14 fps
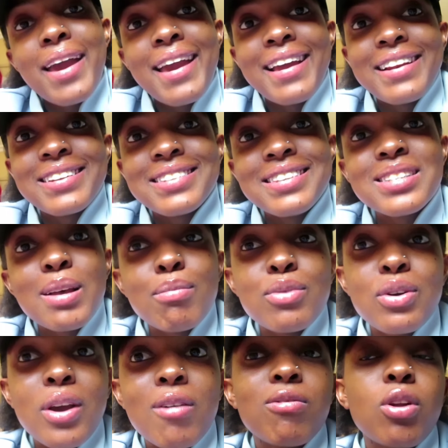and since I'm
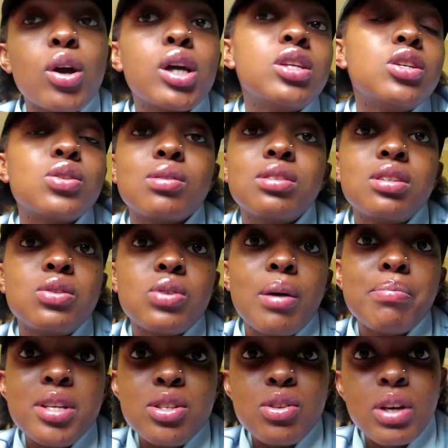doing a vlog, I just wanted to
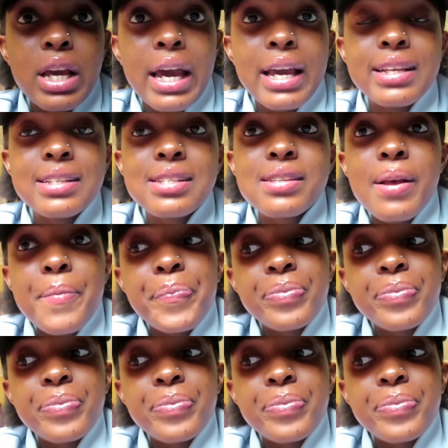update you guys.